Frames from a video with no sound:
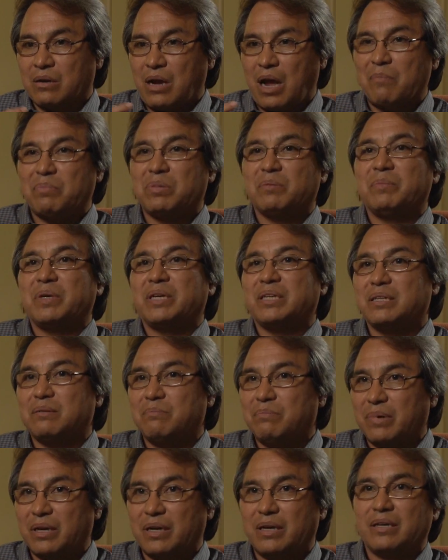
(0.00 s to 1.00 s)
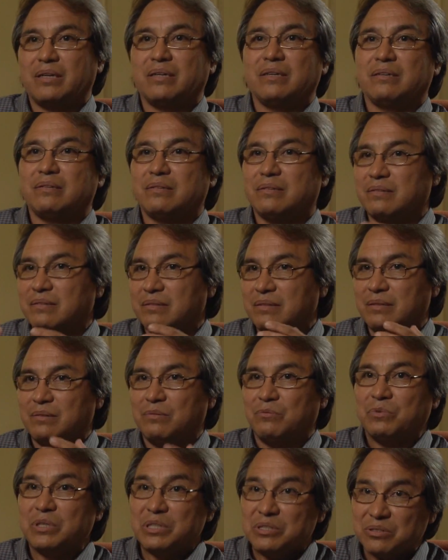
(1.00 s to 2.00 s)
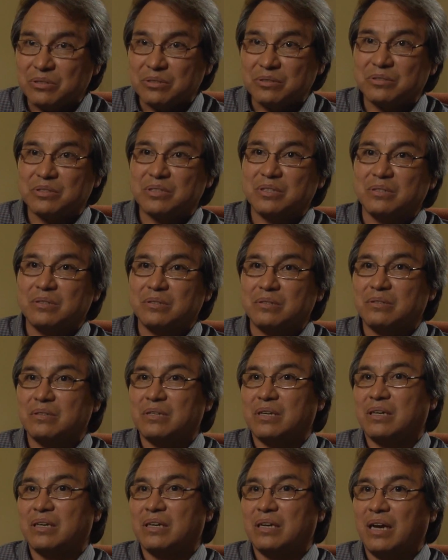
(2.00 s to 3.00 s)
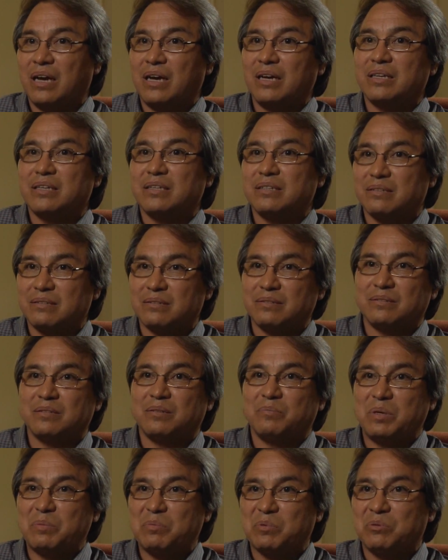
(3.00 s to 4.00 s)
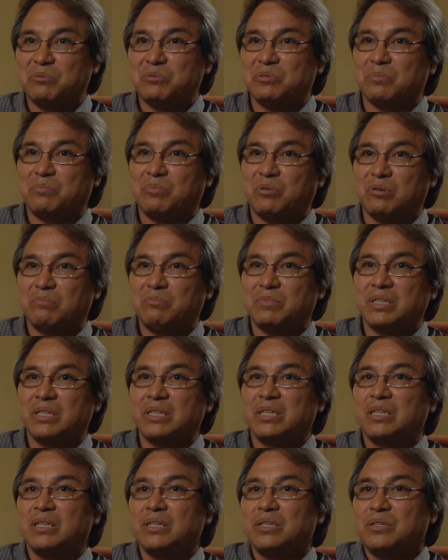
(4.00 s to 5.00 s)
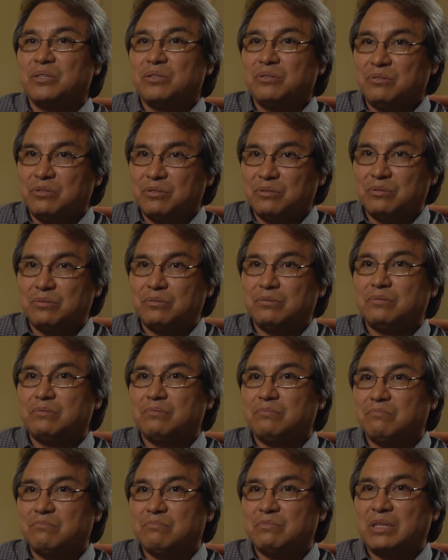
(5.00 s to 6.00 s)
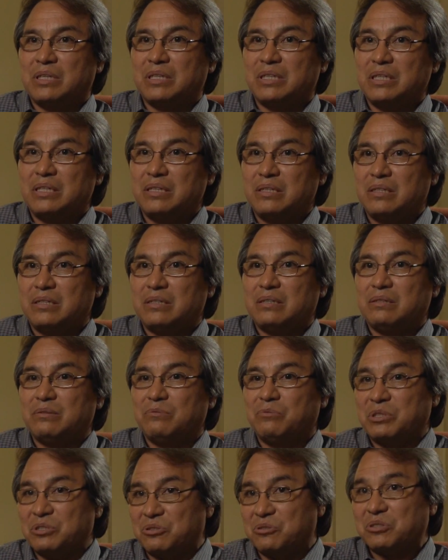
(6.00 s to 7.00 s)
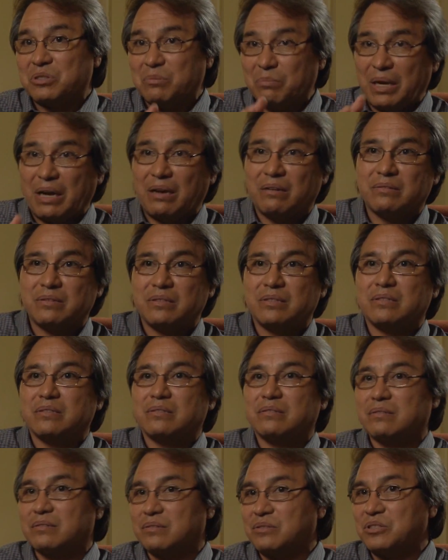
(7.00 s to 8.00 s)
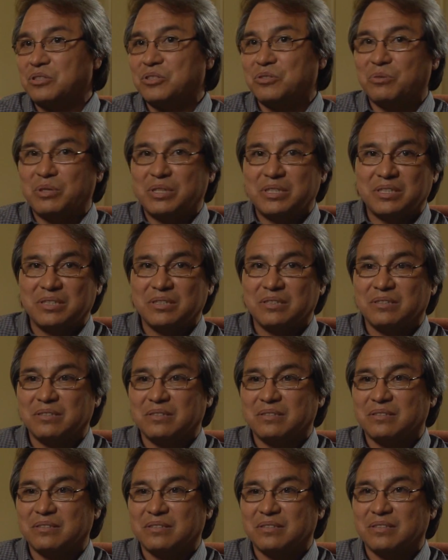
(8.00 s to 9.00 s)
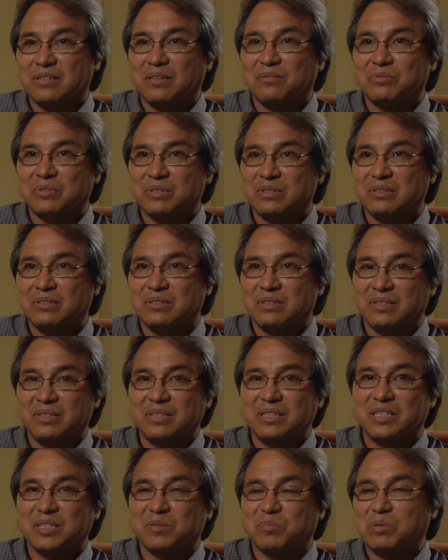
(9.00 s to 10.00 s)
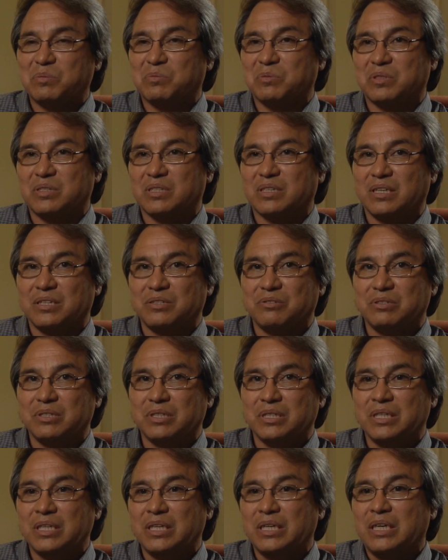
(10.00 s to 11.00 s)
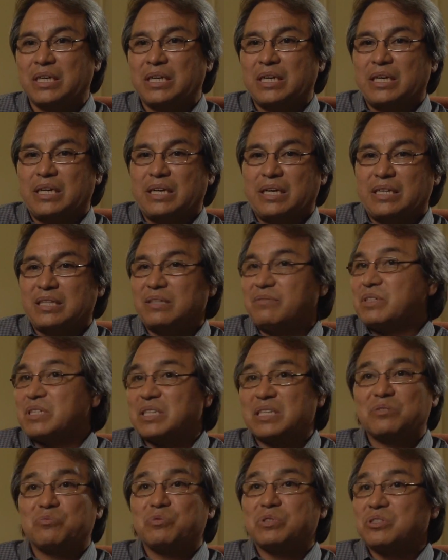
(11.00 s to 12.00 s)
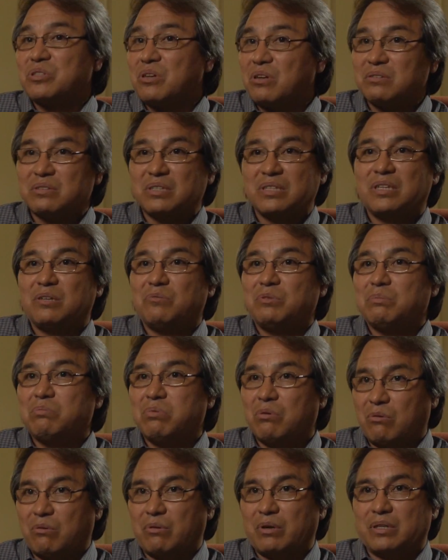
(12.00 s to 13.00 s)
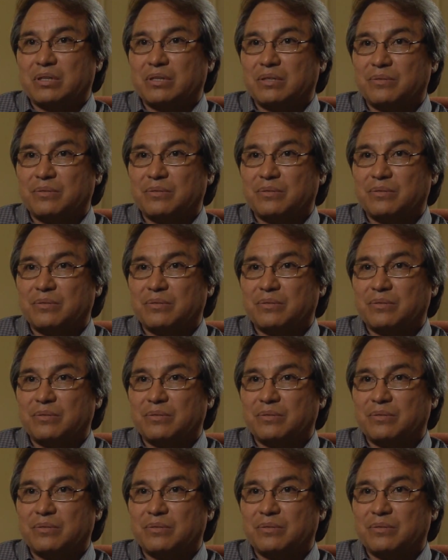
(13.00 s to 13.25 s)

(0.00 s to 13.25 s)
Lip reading: complemented by research that I and the people who support me do, research about the situations of the Indigenous peoples of the country. And the visits result in a report